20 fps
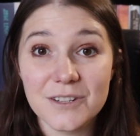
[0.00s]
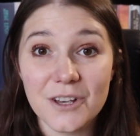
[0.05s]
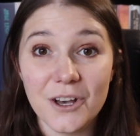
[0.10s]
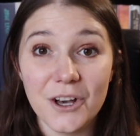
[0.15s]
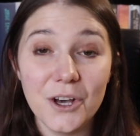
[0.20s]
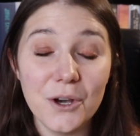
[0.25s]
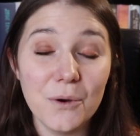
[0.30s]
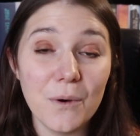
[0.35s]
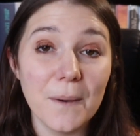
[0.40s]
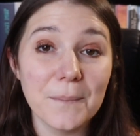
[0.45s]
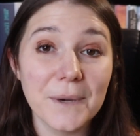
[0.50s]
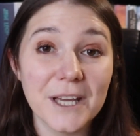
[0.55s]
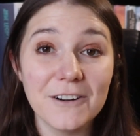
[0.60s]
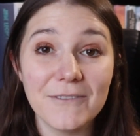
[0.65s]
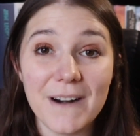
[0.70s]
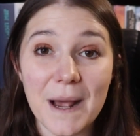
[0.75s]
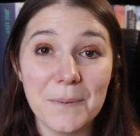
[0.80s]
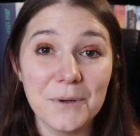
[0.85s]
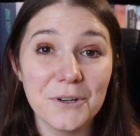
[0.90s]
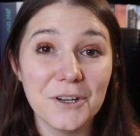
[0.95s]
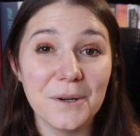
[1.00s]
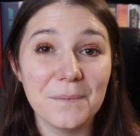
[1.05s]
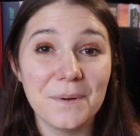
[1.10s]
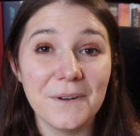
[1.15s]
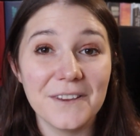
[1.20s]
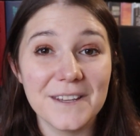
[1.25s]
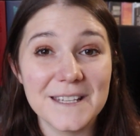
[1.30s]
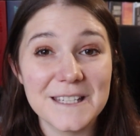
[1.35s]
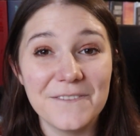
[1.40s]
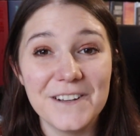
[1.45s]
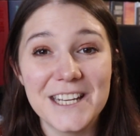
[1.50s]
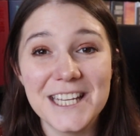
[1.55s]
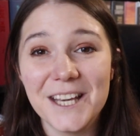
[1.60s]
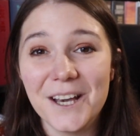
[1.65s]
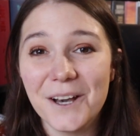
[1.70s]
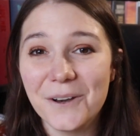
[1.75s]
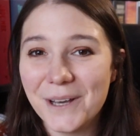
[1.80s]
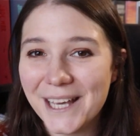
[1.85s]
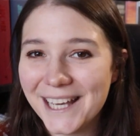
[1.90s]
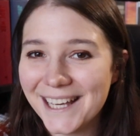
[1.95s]
so I'm gonna wrap up this
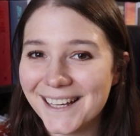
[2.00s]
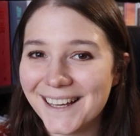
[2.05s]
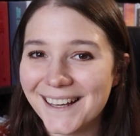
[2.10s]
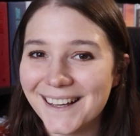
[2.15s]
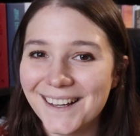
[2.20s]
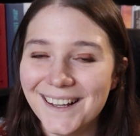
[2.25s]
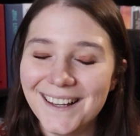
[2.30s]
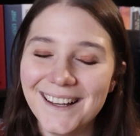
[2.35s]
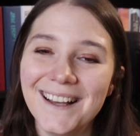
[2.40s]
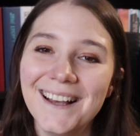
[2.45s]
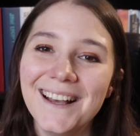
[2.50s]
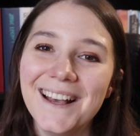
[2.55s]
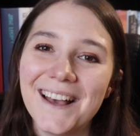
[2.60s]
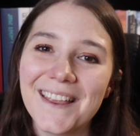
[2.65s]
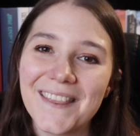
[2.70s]
video here.